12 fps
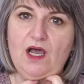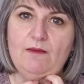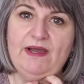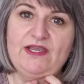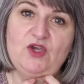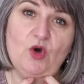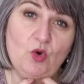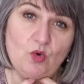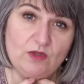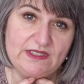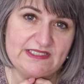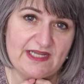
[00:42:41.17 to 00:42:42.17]
my
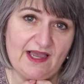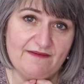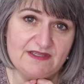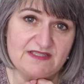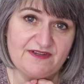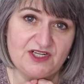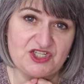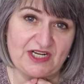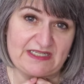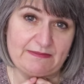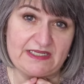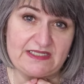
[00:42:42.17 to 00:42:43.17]
goal is to have this finished
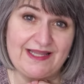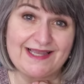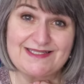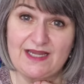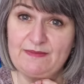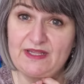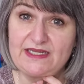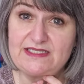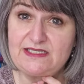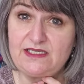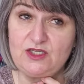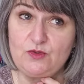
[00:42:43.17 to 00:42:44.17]
next time, I, next time that I
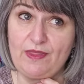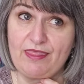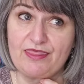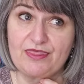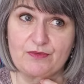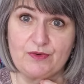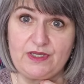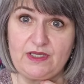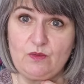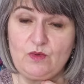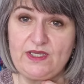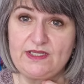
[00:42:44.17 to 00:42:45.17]
see you in
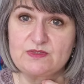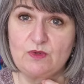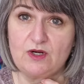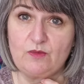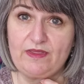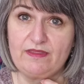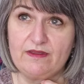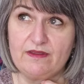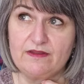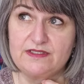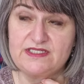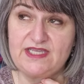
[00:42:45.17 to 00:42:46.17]
three weeks. What are we,
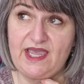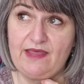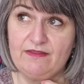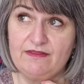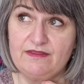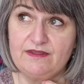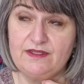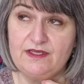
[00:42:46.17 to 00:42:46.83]
the 10th?